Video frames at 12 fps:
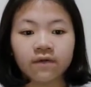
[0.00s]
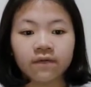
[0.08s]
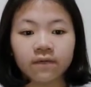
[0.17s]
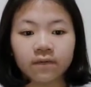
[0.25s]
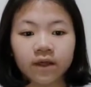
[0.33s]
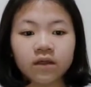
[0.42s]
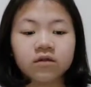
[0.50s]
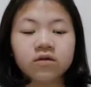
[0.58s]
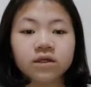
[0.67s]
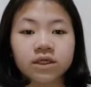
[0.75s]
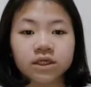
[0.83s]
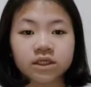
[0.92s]
vowing to
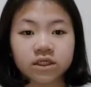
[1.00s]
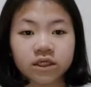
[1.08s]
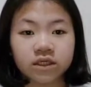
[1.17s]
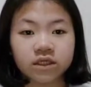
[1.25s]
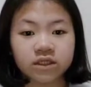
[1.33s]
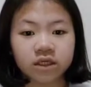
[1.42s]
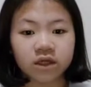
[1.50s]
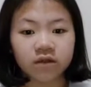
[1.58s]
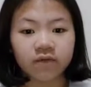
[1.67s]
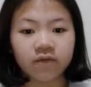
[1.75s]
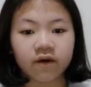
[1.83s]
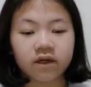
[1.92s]
exchange
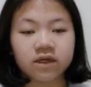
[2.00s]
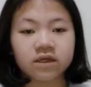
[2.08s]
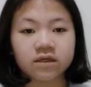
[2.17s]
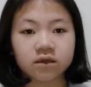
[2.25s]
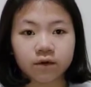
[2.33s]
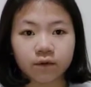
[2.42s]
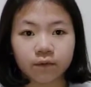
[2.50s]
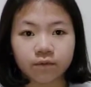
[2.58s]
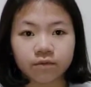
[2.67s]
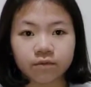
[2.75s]
it for his own.